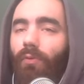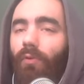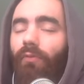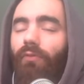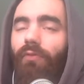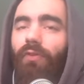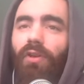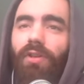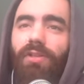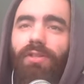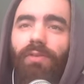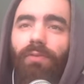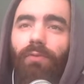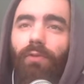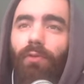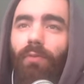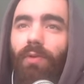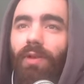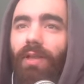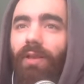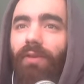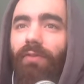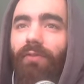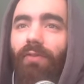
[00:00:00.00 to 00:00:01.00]
Well, first of all,
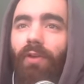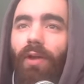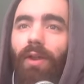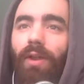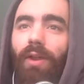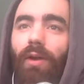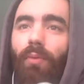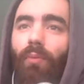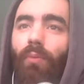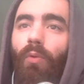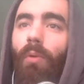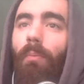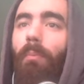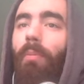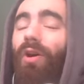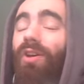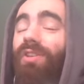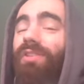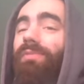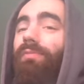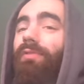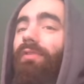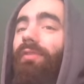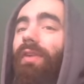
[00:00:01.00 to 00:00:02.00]
we need to find out what
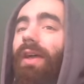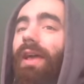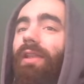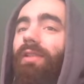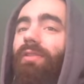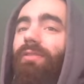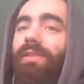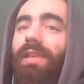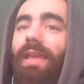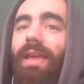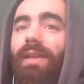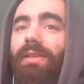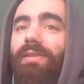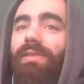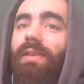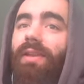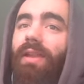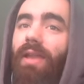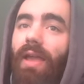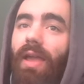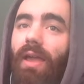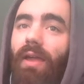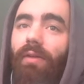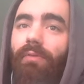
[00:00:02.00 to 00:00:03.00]
possible values x
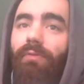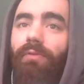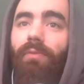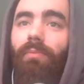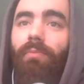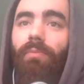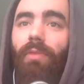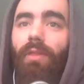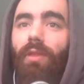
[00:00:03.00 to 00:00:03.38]
can have,